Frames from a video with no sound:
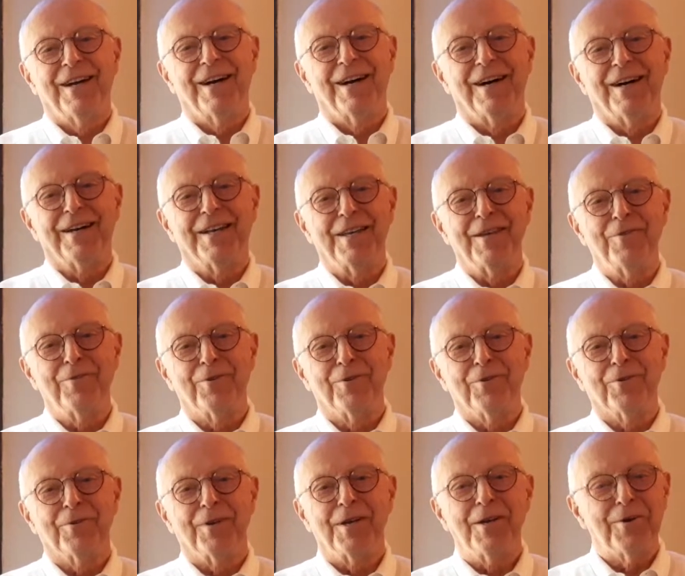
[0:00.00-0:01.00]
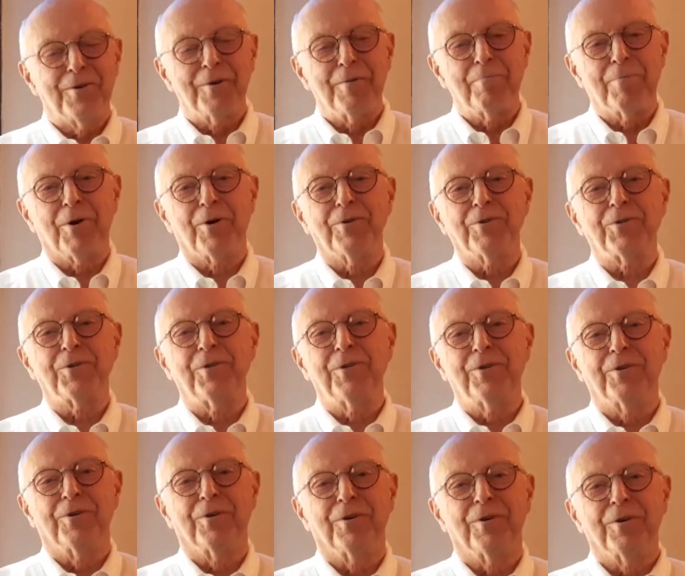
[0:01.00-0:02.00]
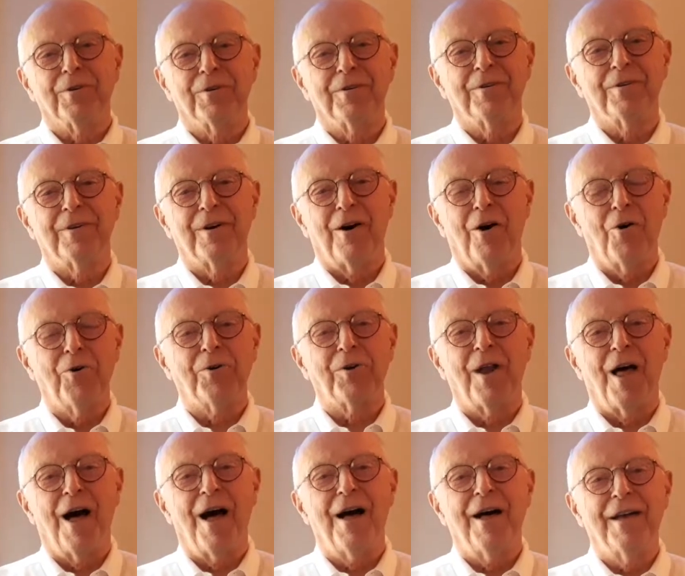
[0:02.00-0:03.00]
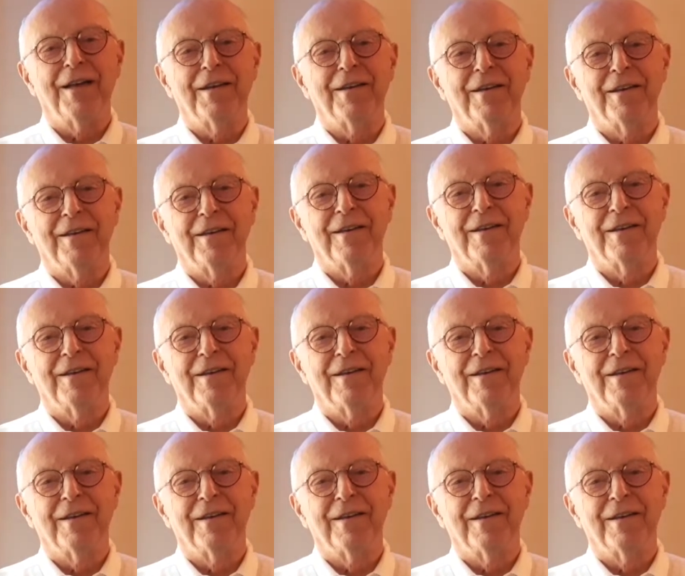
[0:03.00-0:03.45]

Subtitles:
either here in person or online.